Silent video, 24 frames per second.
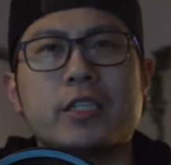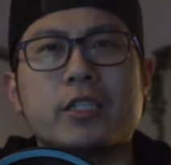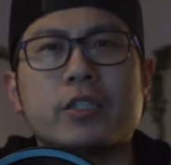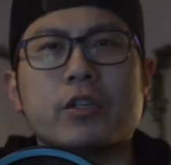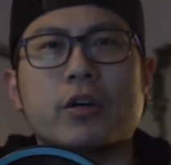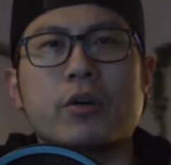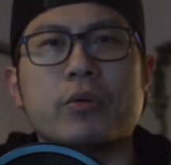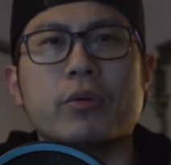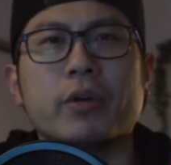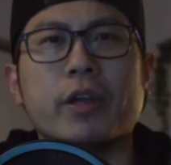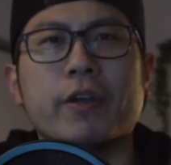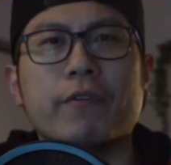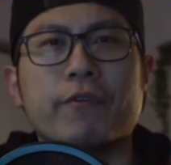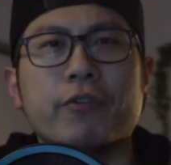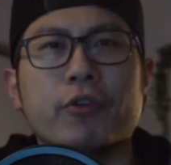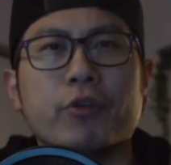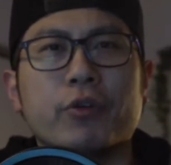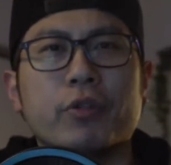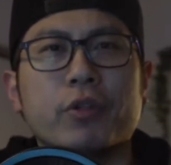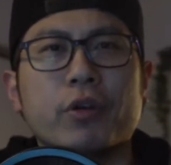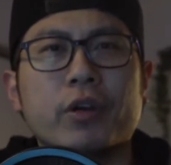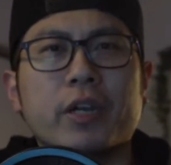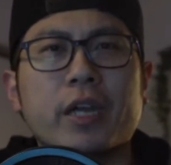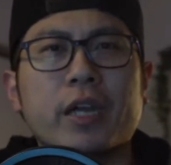So if
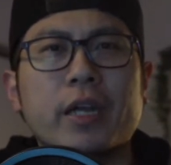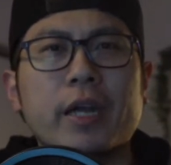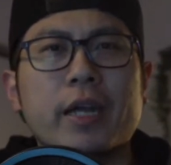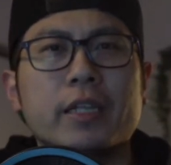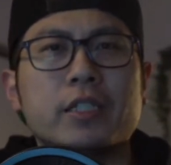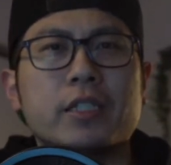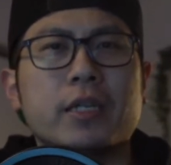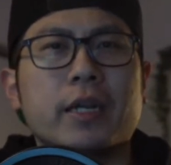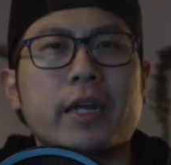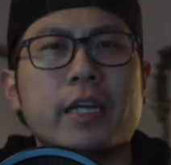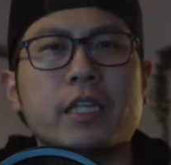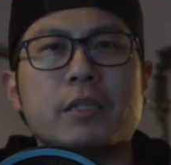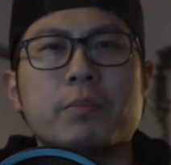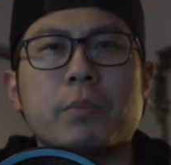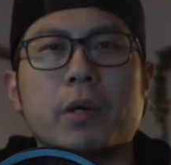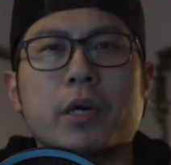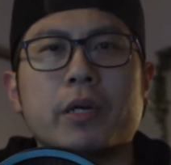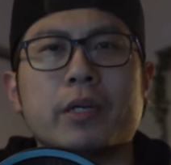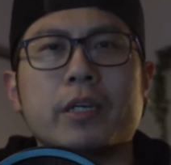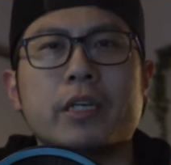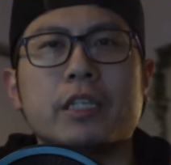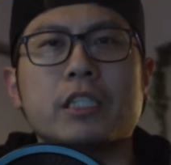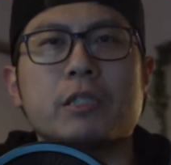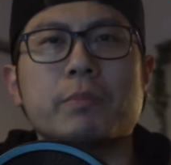you're looking at today's
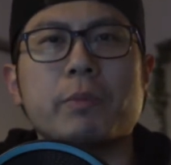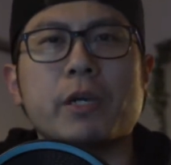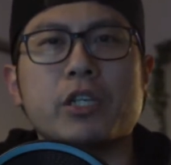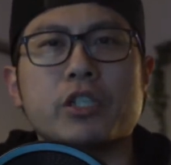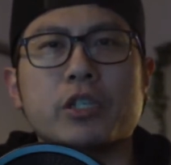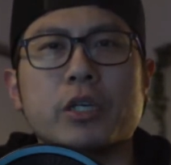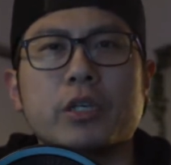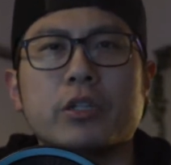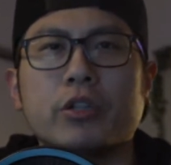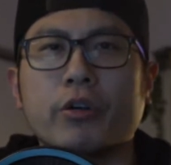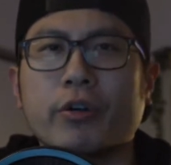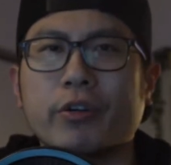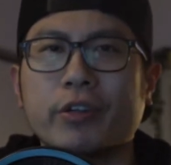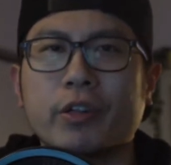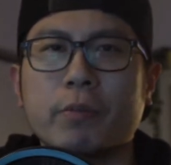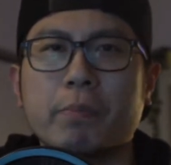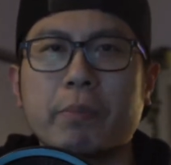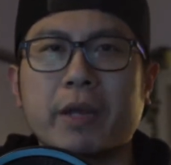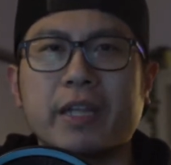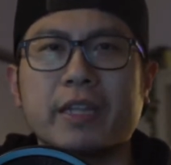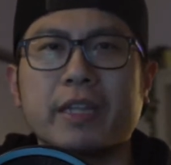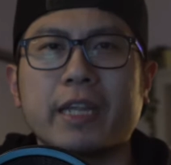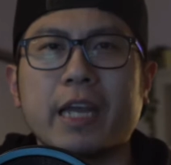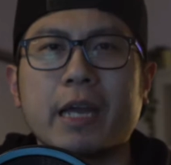market, especially during the
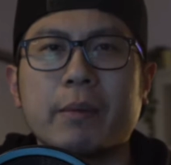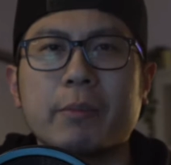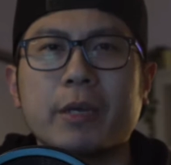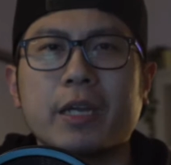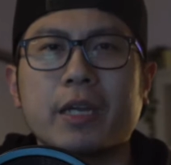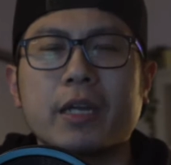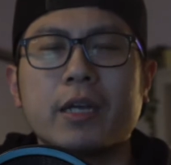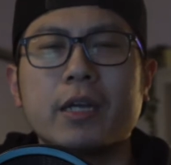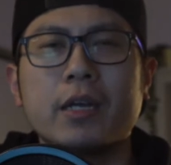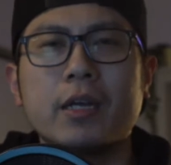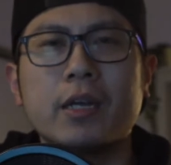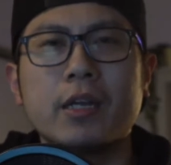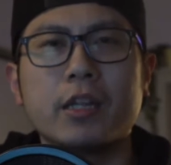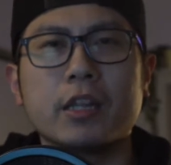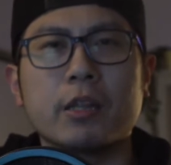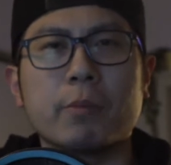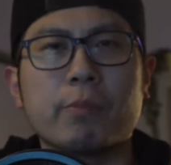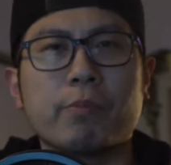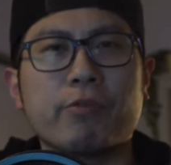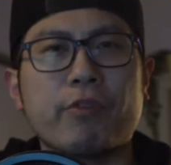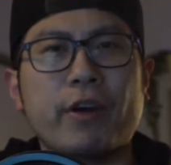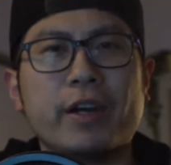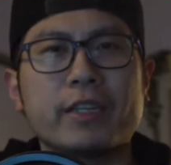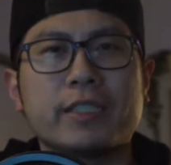pandemic, the
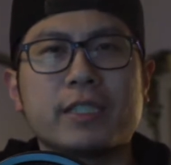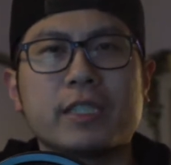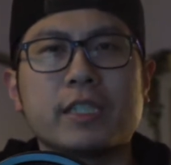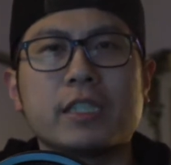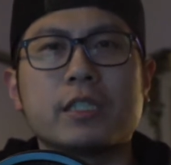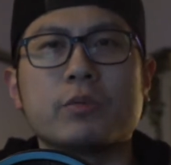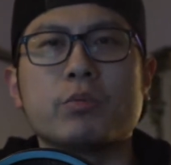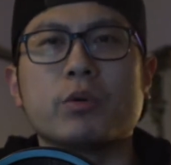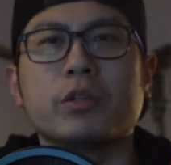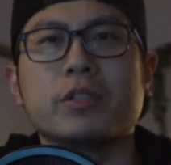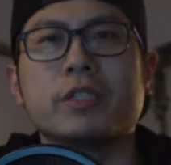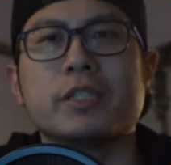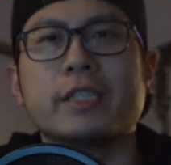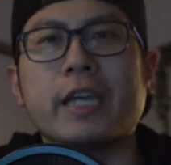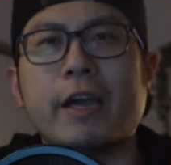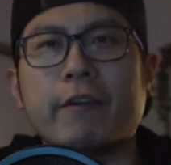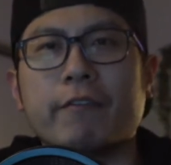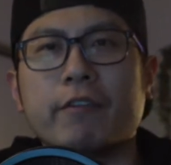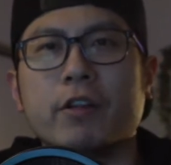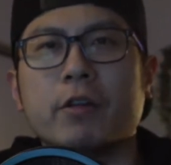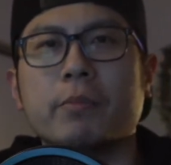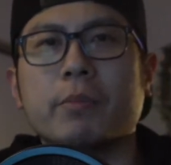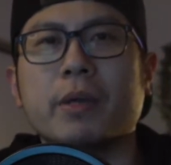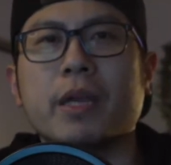prices will
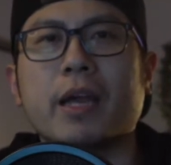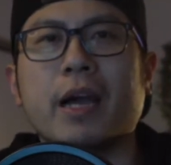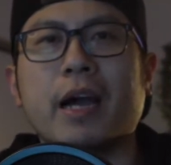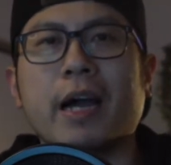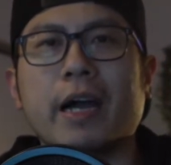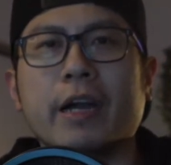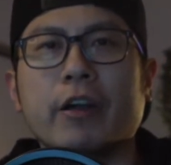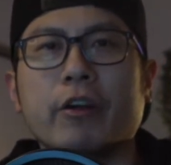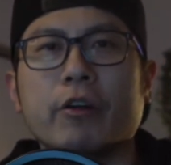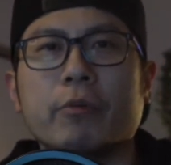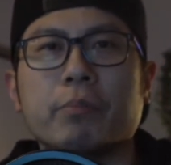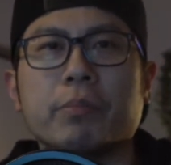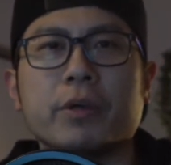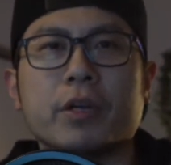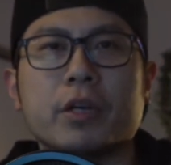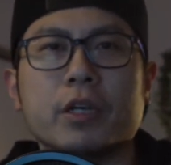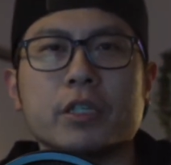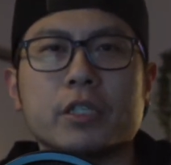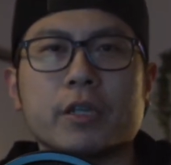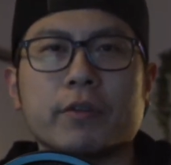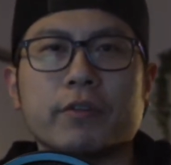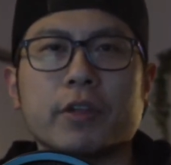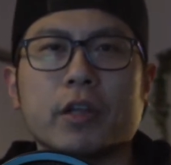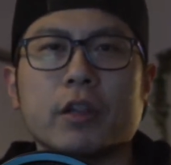definitely be higher
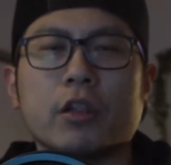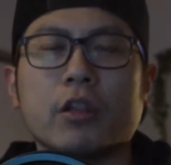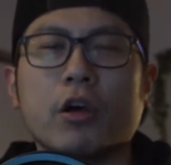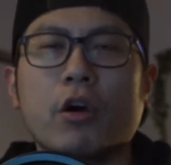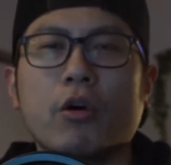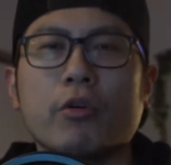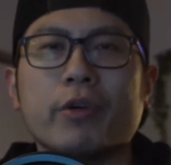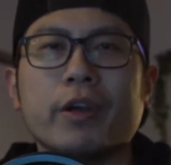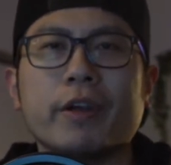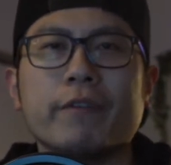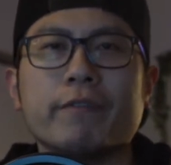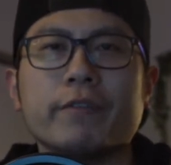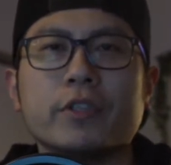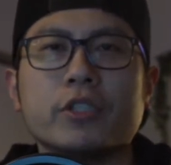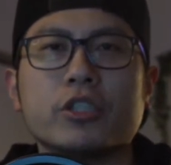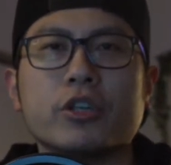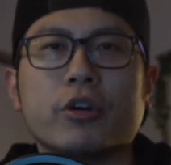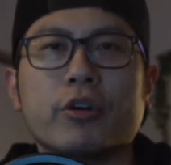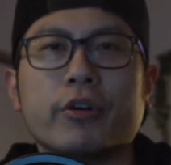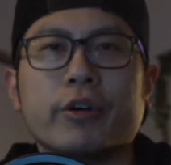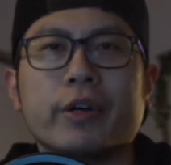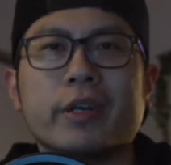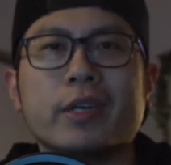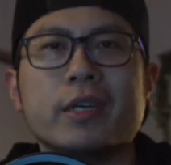because of the low
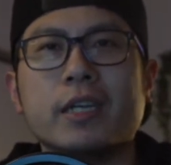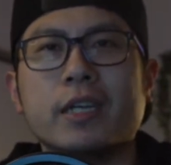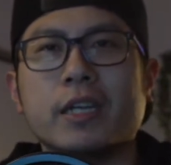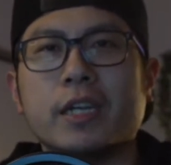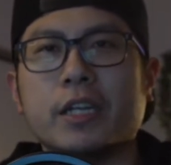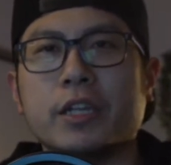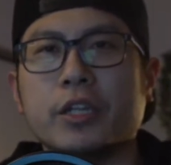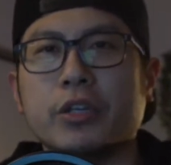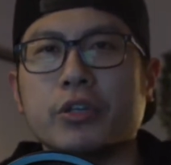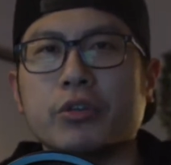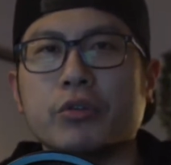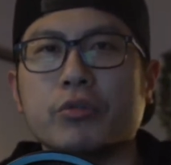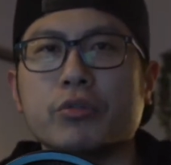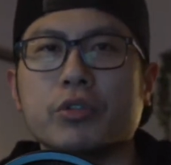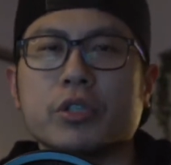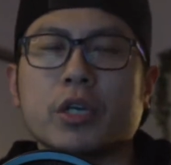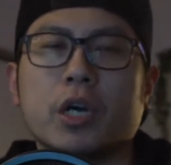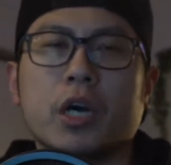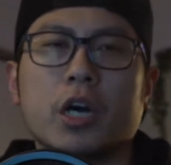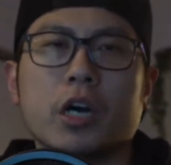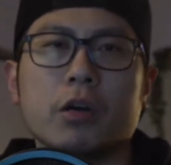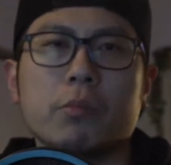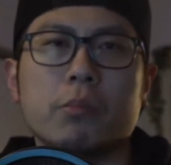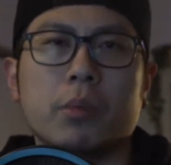inventory in the used
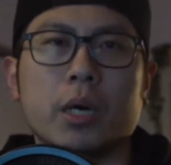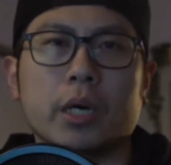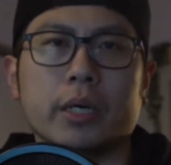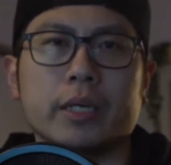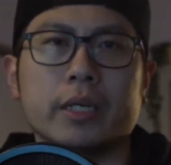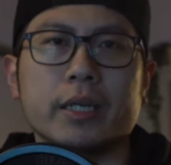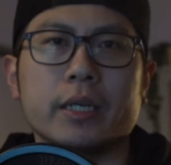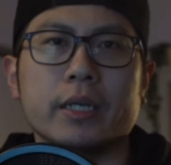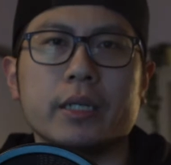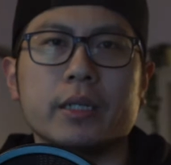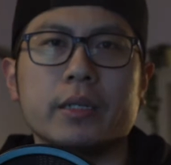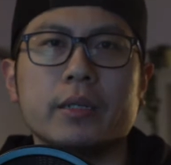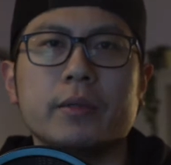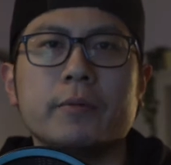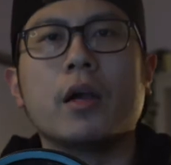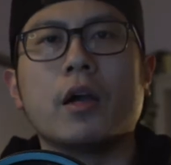car market.